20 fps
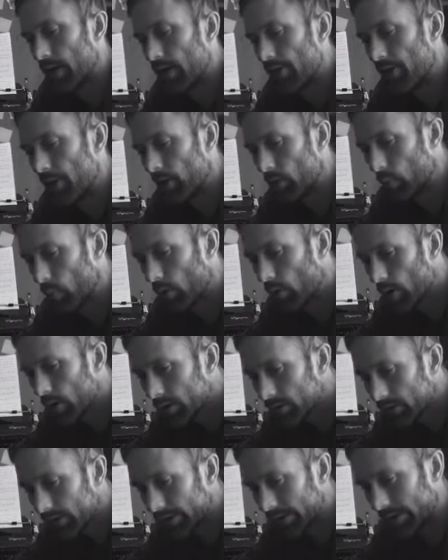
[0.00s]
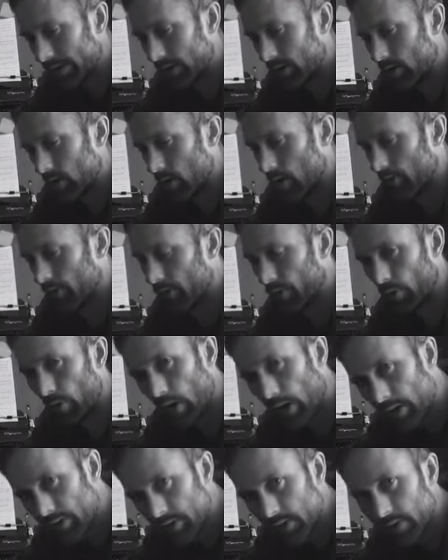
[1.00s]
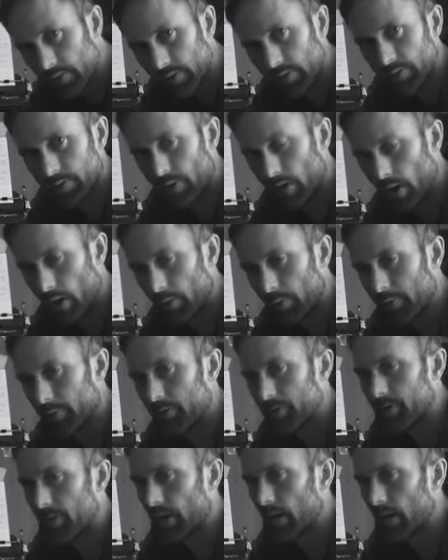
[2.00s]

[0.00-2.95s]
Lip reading: They worked in a variety of environments,